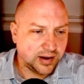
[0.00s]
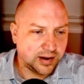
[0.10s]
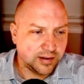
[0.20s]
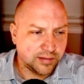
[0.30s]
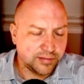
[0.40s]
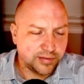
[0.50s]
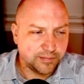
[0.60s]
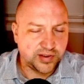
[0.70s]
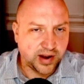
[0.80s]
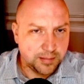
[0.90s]
of
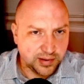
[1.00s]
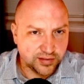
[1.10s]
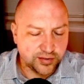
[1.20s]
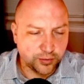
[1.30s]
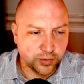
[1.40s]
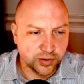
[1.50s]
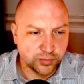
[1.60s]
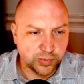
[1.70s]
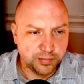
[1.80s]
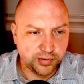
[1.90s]
sentiment
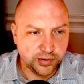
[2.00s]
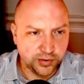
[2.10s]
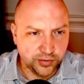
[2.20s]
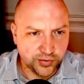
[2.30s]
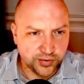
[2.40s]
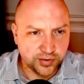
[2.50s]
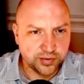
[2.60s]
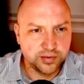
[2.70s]
scores would produce